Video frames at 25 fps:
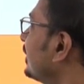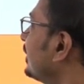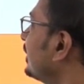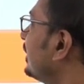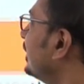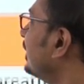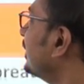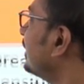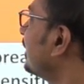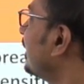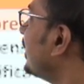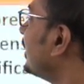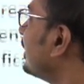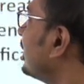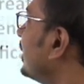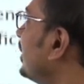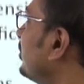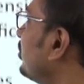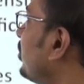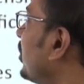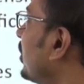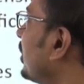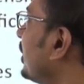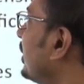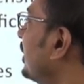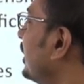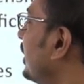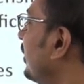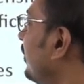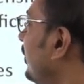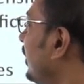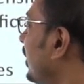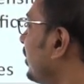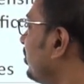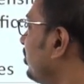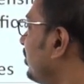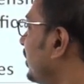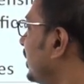these are the important
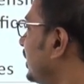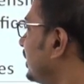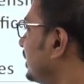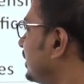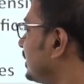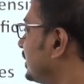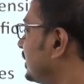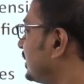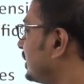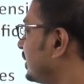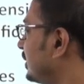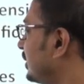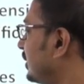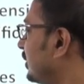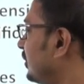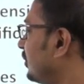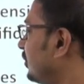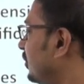developments.